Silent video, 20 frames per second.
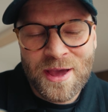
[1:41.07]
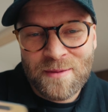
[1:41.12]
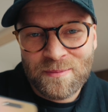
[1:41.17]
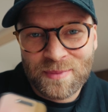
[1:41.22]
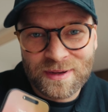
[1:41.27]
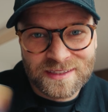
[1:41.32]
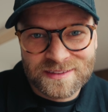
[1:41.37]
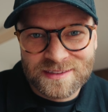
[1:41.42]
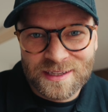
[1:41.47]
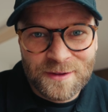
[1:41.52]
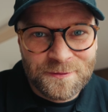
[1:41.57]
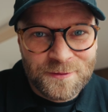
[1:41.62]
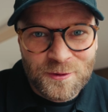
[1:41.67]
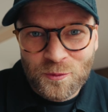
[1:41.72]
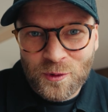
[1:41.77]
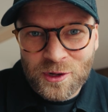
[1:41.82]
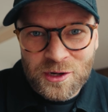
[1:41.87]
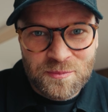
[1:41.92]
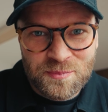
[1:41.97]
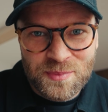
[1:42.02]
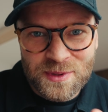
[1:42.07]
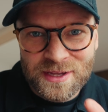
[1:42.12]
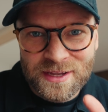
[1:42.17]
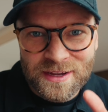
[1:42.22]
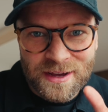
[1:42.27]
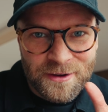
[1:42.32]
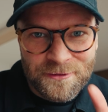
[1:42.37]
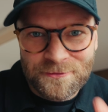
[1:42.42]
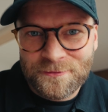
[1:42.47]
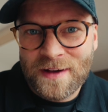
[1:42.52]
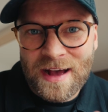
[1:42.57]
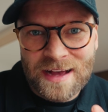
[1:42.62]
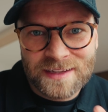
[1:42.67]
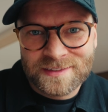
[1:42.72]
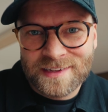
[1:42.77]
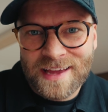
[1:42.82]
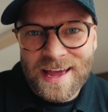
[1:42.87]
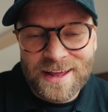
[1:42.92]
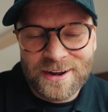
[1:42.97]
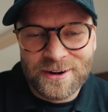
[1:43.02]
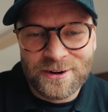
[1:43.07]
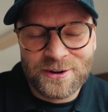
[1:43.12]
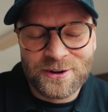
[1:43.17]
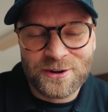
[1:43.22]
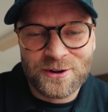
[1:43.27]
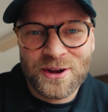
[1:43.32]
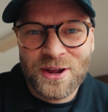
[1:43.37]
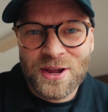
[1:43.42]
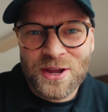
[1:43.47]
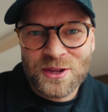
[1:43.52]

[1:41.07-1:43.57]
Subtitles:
Because if you wanna be a fast editor,